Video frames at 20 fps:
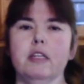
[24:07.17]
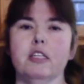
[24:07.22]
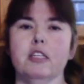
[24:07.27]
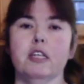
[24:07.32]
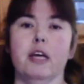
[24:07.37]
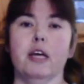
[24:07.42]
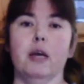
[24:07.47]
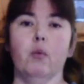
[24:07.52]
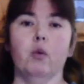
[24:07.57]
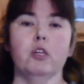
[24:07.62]

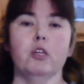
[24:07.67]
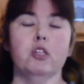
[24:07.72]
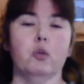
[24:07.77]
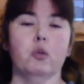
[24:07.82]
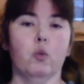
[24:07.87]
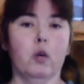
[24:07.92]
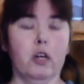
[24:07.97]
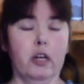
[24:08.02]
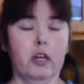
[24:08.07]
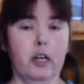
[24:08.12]
and say
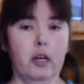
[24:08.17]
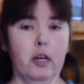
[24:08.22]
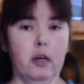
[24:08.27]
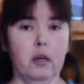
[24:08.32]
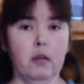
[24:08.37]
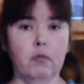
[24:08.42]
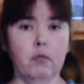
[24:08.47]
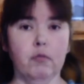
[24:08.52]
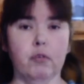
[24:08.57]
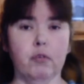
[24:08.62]
what you're
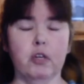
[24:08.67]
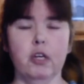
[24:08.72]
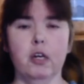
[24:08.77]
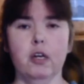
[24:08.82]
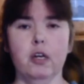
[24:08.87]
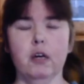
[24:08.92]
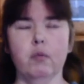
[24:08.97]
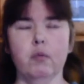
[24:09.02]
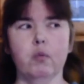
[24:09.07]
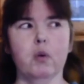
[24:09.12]
working on
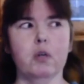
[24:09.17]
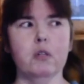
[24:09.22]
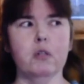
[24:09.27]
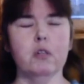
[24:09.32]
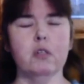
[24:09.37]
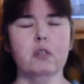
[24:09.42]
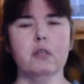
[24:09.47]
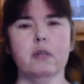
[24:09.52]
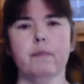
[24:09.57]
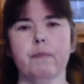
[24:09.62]
for your loved
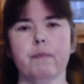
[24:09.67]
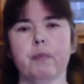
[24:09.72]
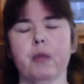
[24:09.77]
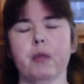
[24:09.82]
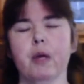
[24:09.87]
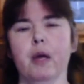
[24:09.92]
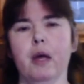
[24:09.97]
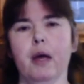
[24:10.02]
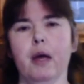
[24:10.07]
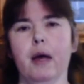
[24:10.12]
ones.
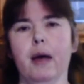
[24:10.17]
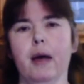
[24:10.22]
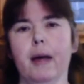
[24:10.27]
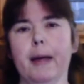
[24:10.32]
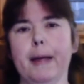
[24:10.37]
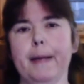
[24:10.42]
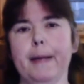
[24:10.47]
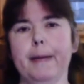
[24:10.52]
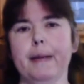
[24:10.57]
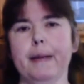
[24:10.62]

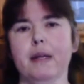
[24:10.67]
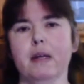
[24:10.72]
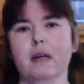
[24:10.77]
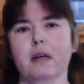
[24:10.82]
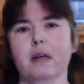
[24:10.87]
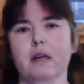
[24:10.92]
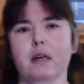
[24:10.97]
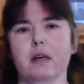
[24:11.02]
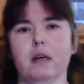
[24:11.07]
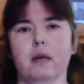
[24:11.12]

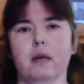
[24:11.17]
And